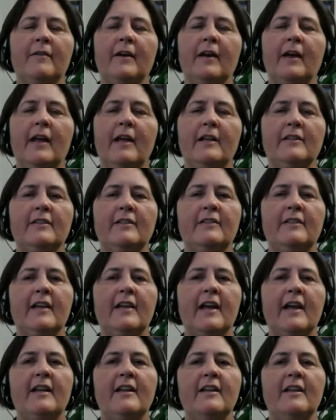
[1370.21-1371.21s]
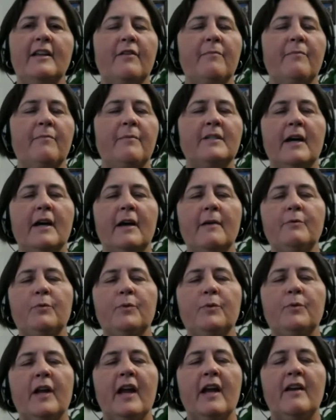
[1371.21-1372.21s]
and sadly there have been times when I
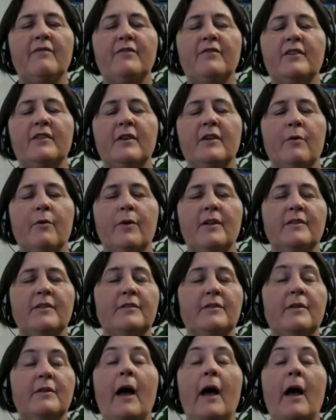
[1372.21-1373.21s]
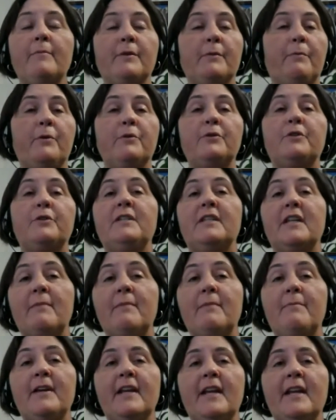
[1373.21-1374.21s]
have to, when I'm supposed to be typing an
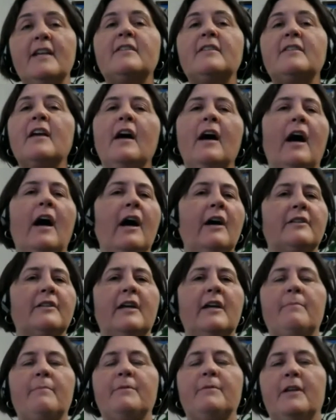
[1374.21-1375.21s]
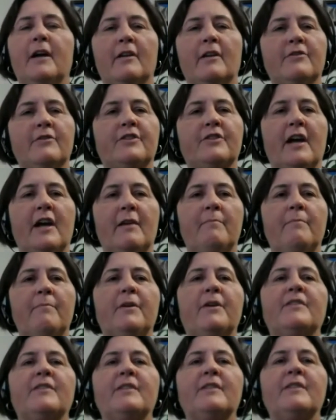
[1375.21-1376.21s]
S, I'll type a dollar sign because I'm
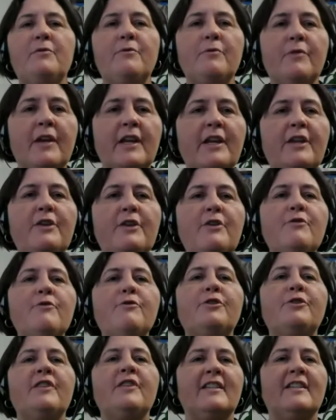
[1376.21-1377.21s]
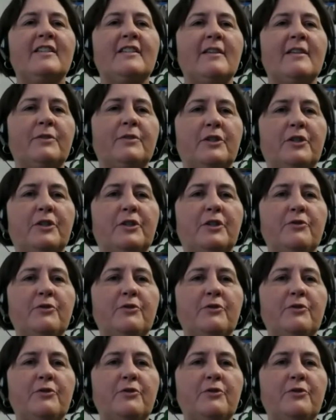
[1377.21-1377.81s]
getting used to that substitution